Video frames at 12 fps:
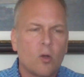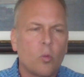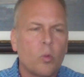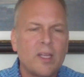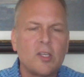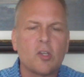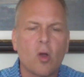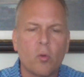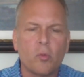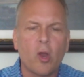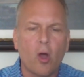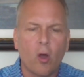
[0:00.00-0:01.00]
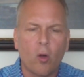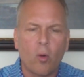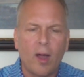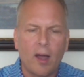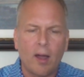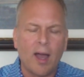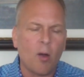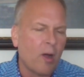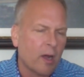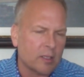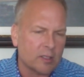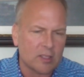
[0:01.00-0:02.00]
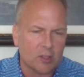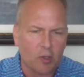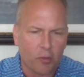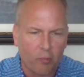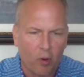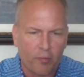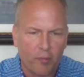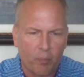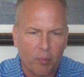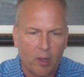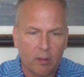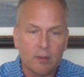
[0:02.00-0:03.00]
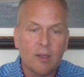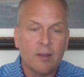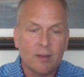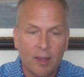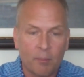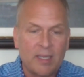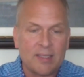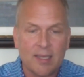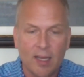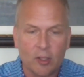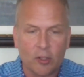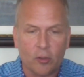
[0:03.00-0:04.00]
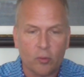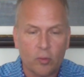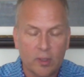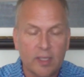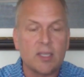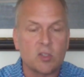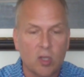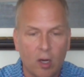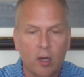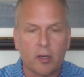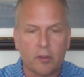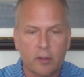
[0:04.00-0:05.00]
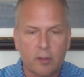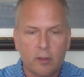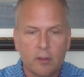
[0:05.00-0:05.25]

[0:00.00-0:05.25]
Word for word: We don't know how, how hard is it to throw a football? Let me tell you, it's hard.